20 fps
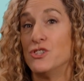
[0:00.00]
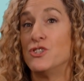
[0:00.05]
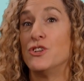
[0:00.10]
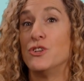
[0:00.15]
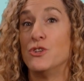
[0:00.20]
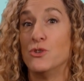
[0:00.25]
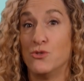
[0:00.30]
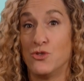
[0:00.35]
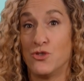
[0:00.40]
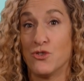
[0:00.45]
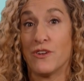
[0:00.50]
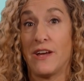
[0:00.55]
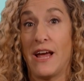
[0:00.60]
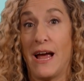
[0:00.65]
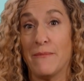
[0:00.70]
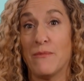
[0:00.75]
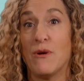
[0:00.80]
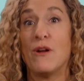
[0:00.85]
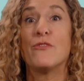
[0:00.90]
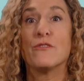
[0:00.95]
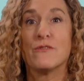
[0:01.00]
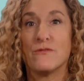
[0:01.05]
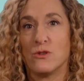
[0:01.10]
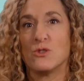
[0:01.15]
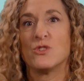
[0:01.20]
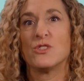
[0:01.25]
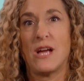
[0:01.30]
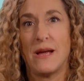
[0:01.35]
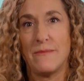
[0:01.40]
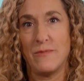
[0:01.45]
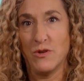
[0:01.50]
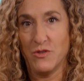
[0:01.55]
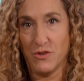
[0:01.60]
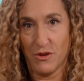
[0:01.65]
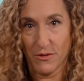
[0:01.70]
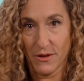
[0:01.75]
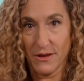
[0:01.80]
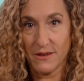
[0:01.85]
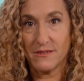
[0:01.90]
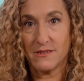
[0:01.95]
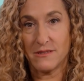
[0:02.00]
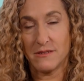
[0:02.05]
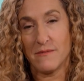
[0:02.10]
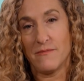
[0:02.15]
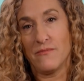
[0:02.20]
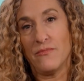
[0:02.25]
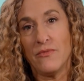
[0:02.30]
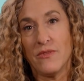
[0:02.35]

to use your camera the first time you do this.